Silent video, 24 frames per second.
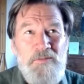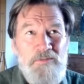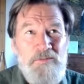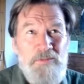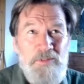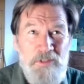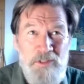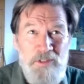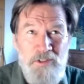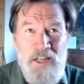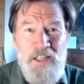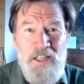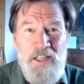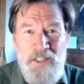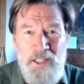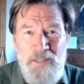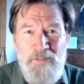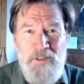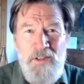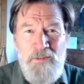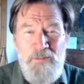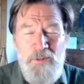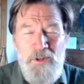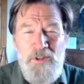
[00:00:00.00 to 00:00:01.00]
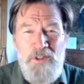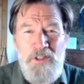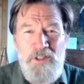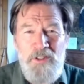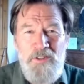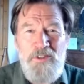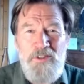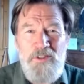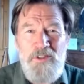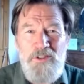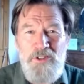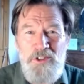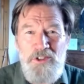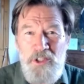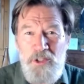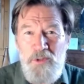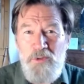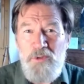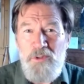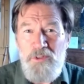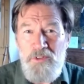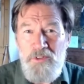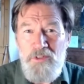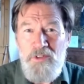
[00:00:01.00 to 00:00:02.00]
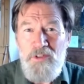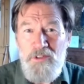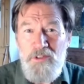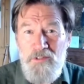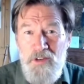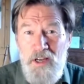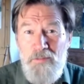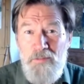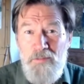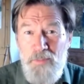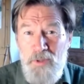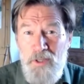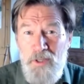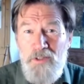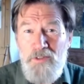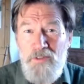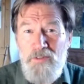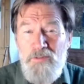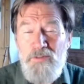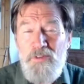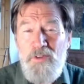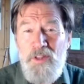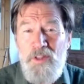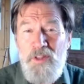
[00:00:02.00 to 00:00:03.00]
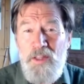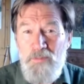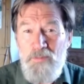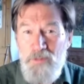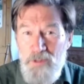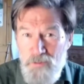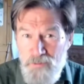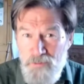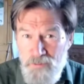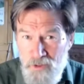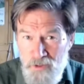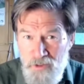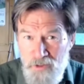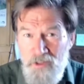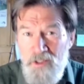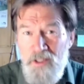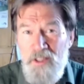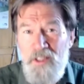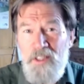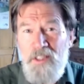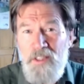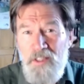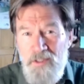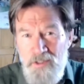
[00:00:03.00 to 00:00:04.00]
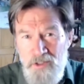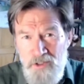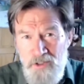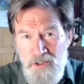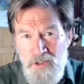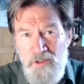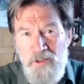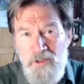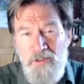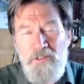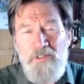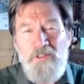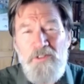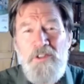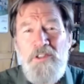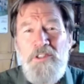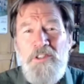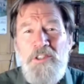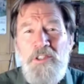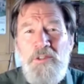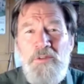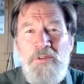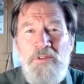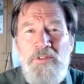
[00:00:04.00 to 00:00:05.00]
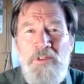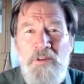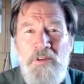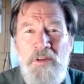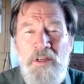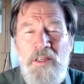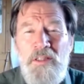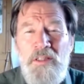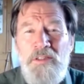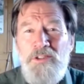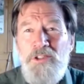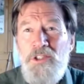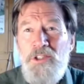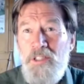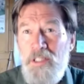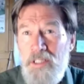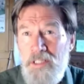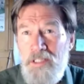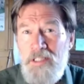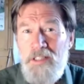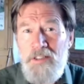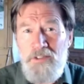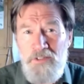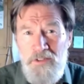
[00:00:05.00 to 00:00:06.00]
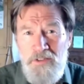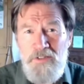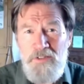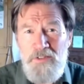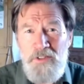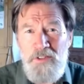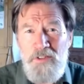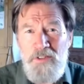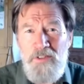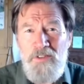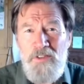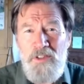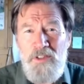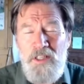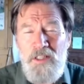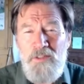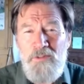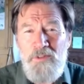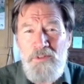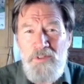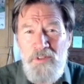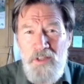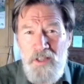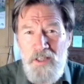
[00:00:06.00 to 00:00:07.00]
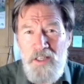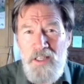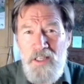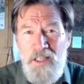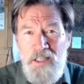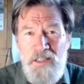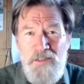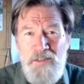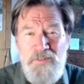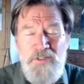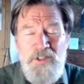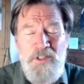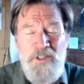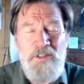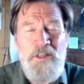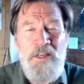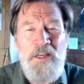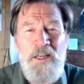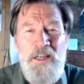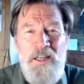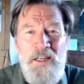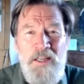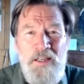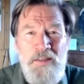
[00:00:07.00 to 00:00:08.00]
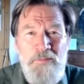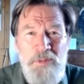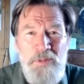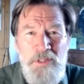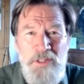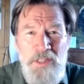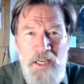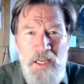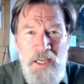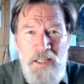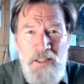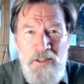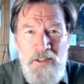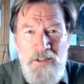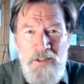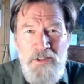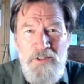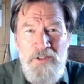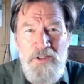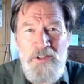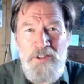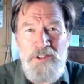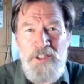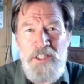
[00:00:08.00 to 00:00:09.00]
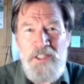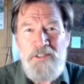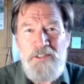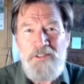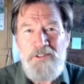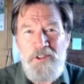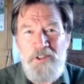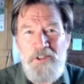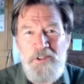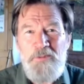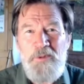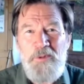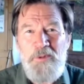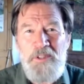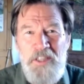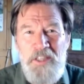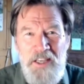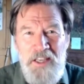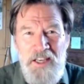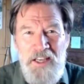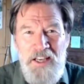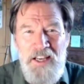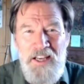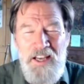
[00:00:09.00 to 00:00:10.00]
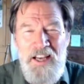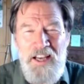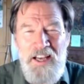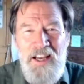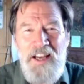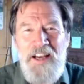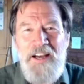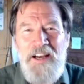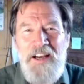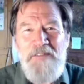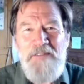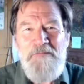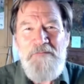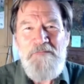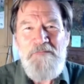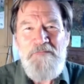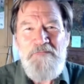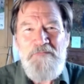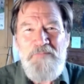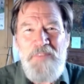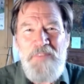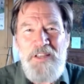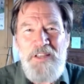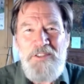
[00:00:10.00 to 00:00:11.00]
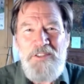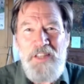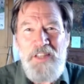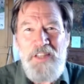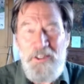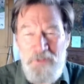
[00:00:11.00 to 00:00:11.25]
grant-giving bodies that she was the right person for them to fund to do the research she was doing. And she needed assistance, and I was lucky enough to be taken on as her general dog's body. So that's